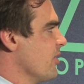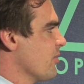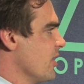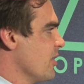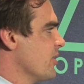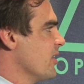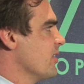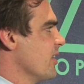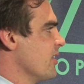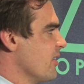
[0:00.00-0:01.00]
of climate change,
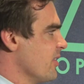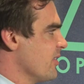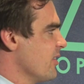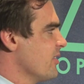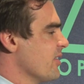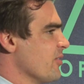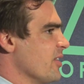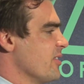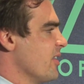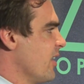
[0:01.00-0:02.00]
and it is this generation